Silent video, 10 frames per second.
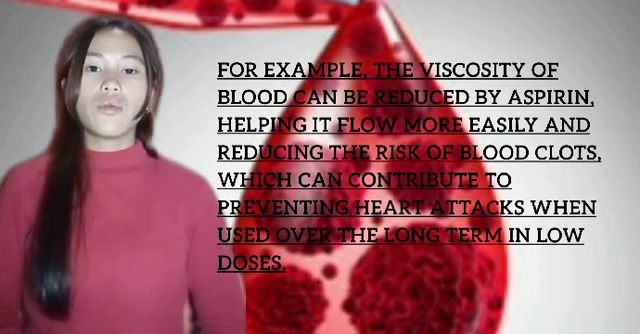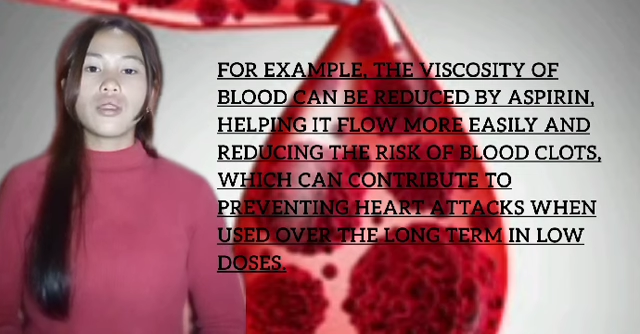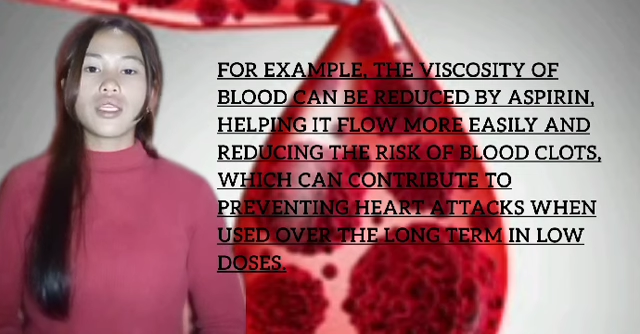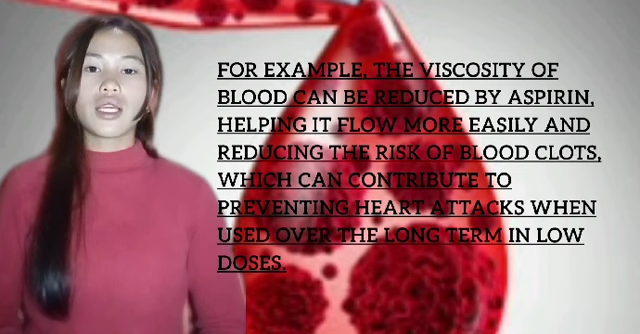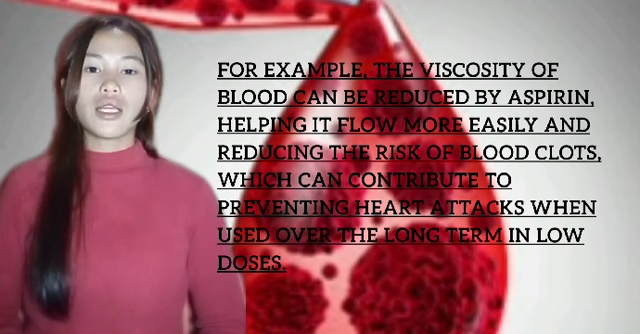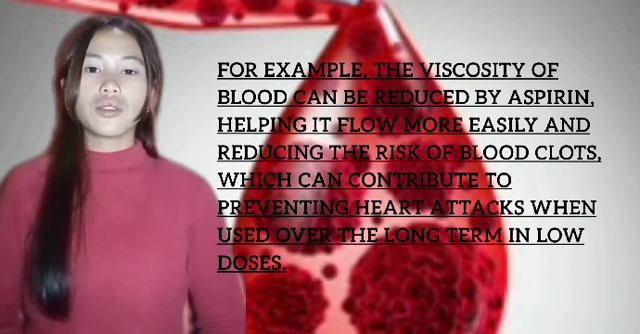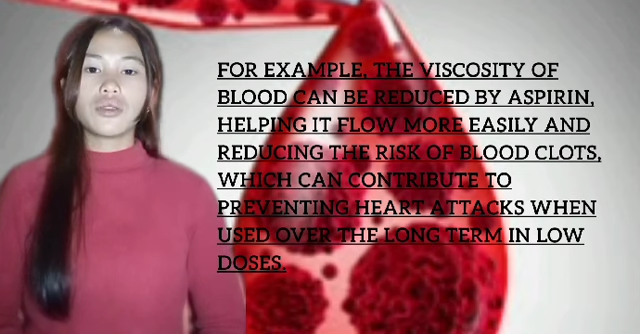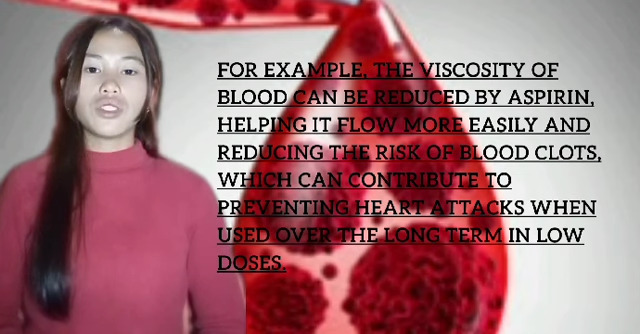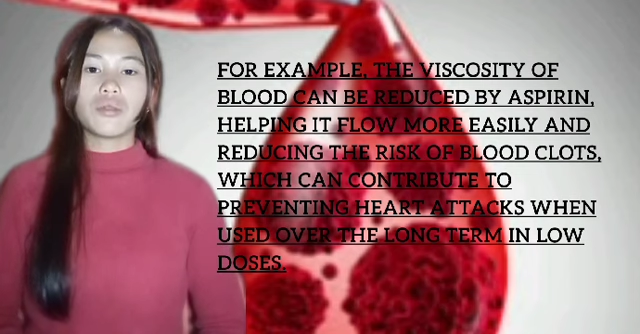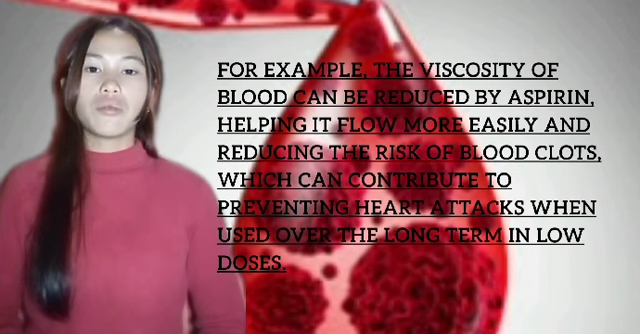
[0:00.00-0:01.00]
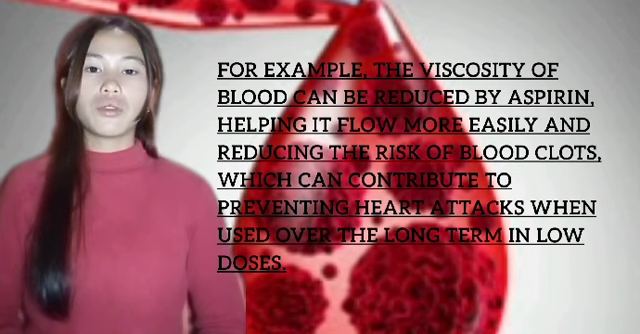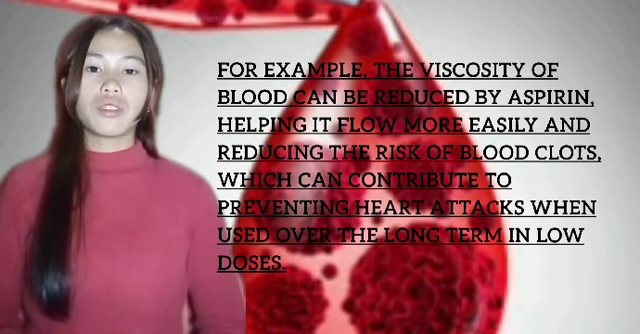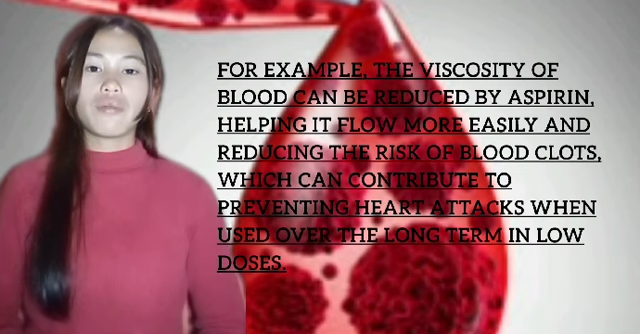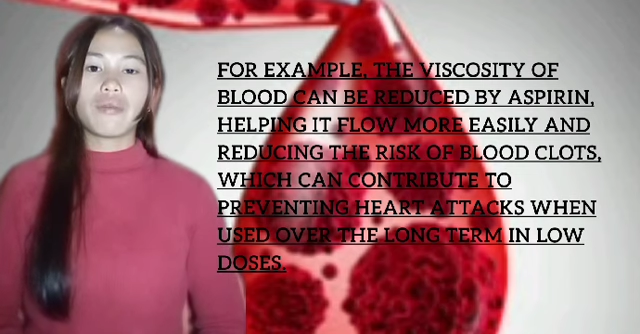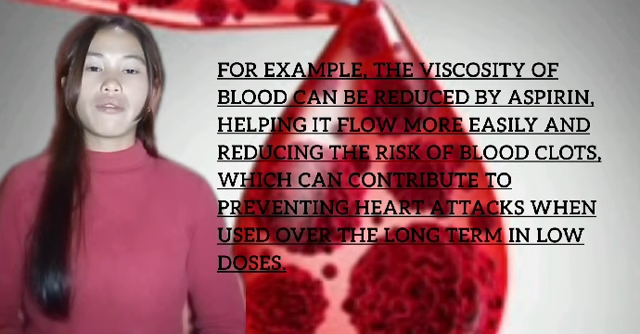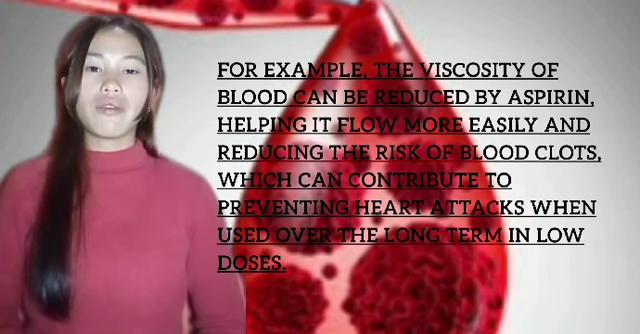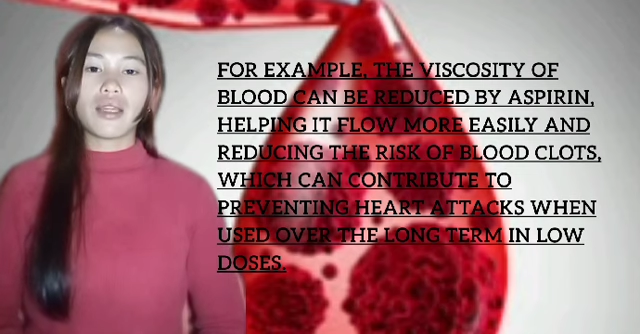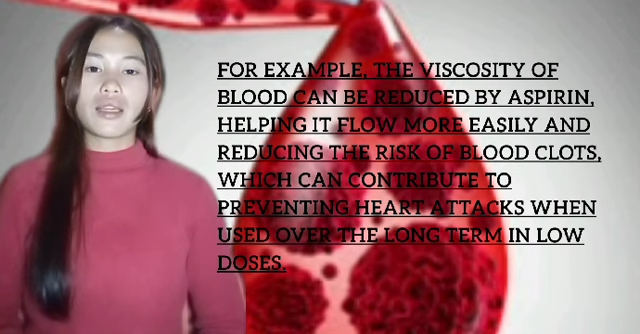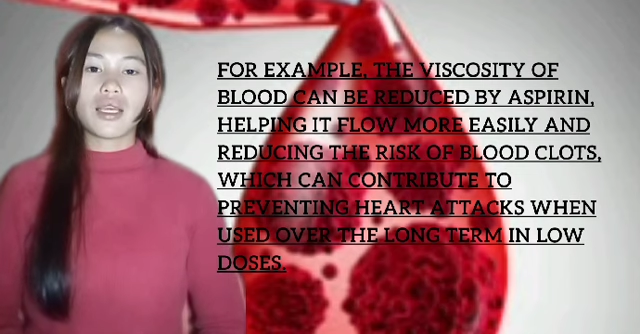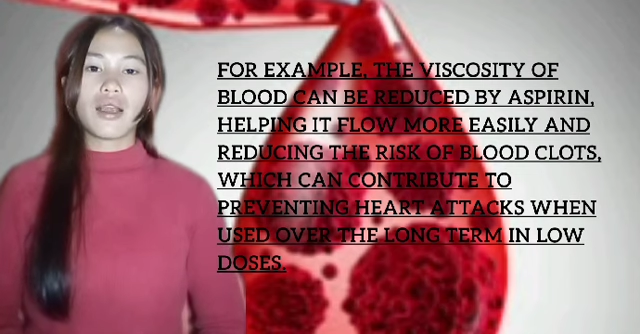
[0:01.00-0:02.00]
which can contribute to
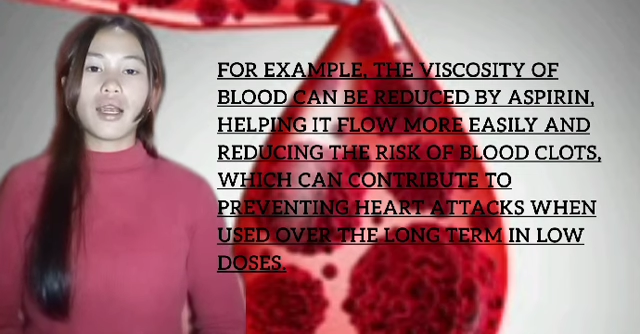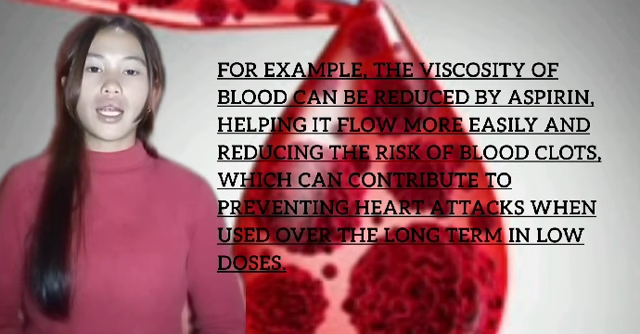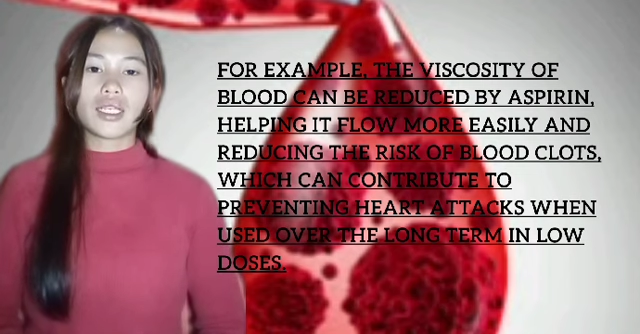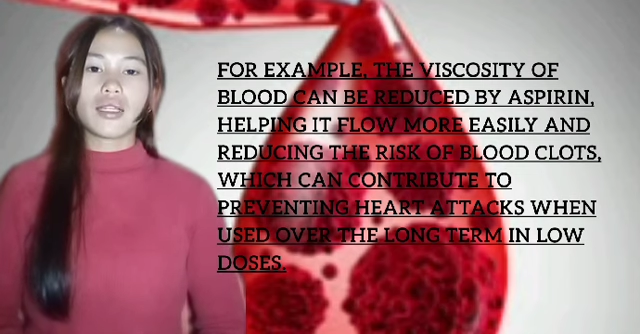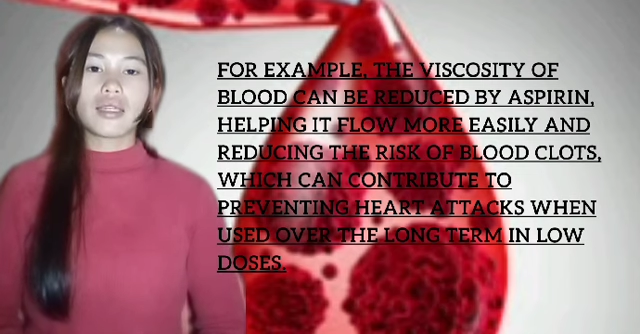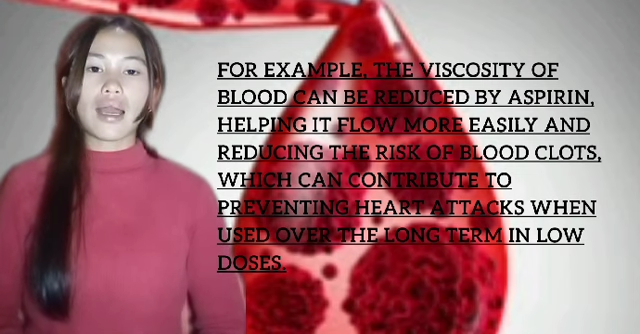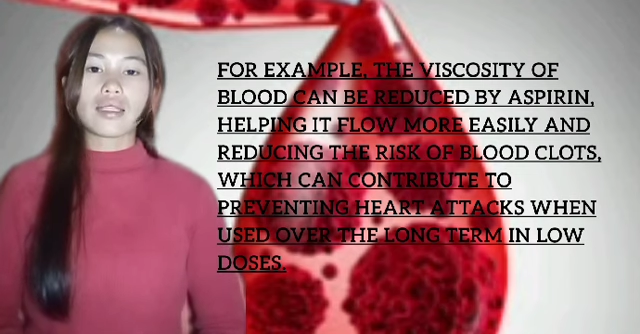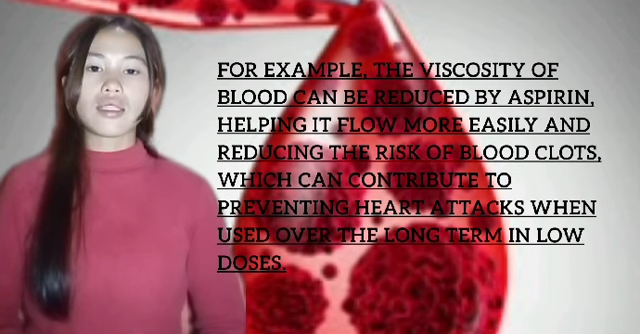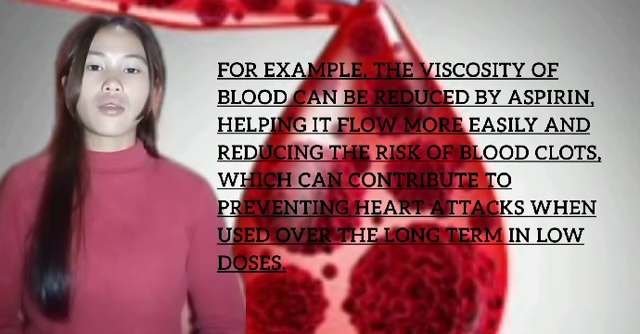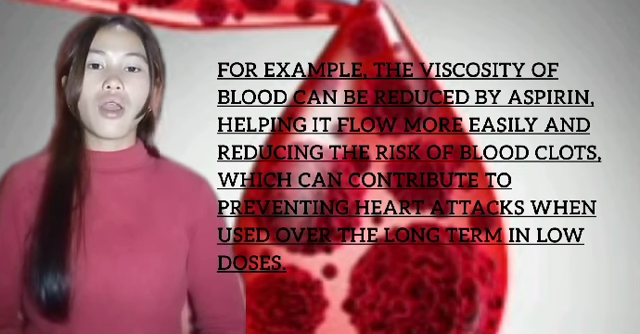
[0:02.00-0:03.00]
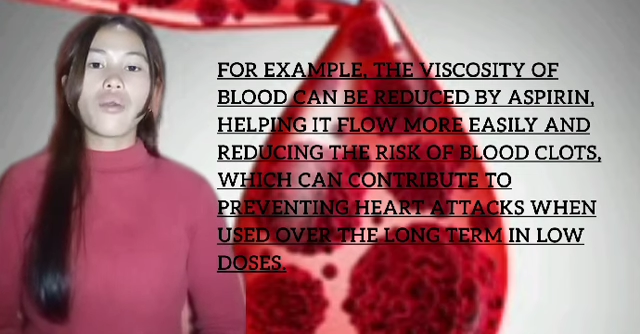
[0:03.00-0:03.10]
preventing heart attacks